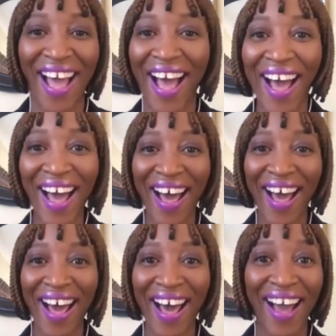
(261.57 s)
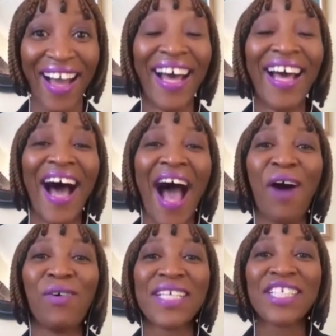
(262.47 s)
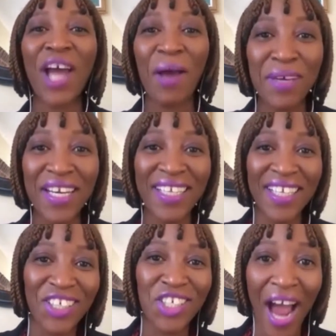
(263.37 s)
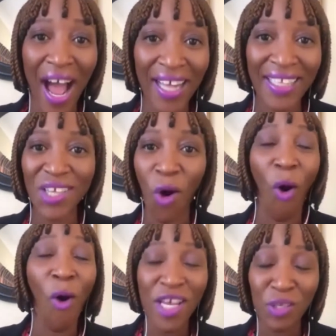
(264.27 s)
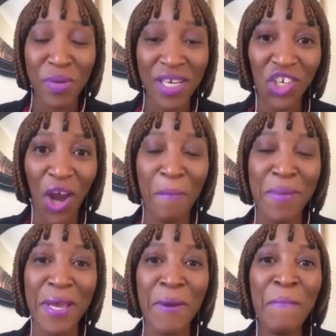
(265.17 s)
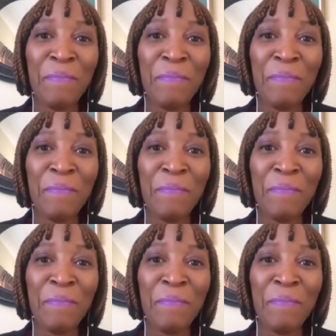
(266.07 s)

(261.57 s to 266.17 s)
I was a chubby little child, always being chubby.